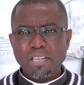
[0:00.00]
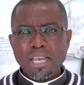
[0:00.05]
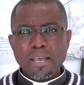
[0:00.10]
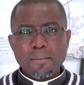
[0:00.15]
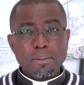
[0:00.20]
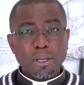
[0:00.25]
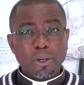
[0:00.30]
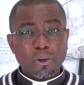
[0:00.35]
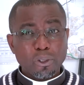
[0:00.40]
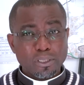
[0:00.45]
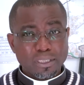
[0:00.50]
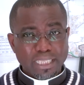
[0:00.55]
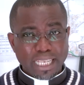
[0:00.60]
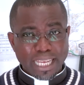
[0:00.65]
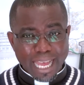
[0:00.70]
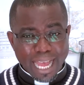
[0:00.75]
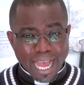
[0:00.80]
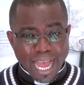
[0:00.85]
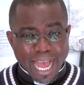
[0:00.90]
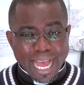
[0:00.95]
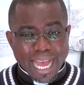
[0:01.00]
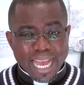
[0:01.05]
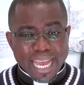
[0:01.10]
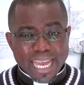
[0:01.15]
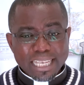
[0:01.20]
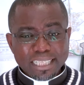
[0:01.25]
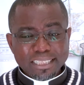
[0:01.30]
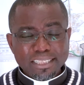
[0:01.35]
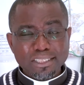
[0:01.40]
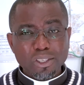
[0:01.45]
Because the
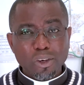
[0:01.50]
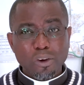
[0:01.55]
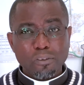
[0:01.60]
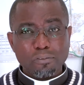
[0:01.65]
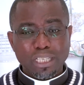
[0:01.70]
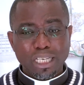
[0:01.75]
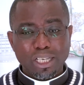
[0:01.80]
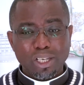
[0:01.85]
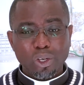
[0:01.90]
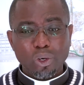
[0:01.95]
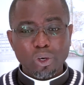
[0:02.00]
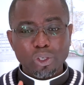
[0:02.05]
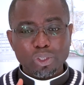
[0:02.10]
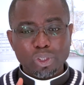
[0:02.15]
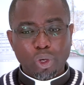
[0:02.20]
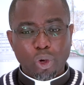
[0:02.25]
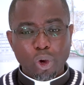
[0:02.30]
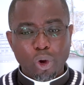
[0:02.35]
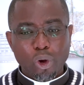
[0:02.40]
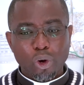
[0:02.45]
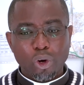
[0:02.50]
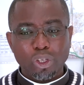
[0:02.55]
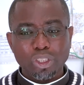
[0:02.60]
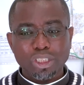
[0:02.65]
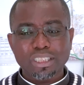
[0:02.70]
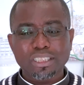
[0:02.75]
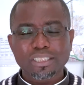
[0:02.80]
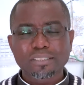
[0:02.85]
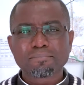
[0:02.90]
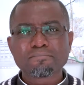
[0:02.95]
eyes of the Lord God
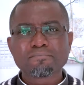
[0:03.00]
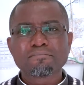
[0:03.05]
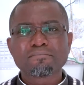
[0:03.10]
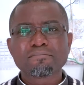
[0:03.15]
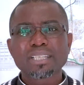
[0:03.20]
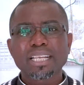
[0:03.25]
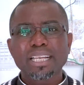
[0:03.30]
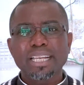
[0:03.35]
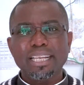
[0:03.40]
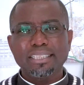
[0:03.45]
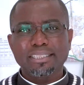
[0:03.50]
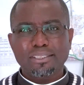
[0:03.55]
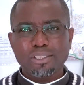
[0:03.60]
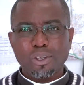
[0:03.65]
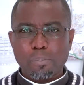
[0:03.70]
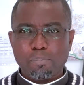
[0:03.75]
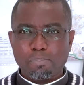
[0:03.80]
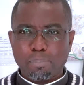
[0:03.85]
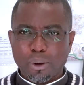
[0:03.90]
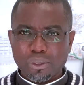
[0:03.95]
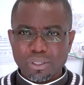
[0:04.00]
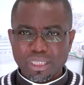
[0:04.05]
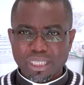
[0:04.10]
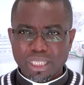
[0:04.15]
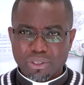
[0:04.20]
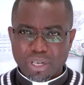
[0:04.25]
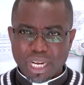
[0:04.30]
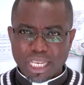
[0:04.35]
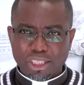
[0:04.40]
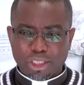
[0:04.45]
is upon the
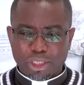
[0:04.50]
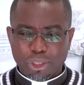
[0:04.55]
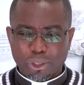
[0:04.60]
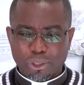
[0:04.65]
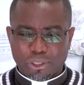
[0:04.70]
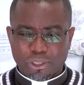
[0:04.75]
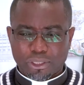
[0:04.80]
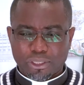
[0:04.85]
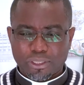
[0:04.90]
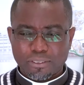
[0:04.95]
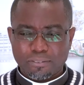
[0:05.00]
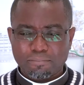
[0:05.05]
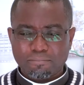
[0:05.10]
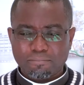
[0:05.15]
righteous,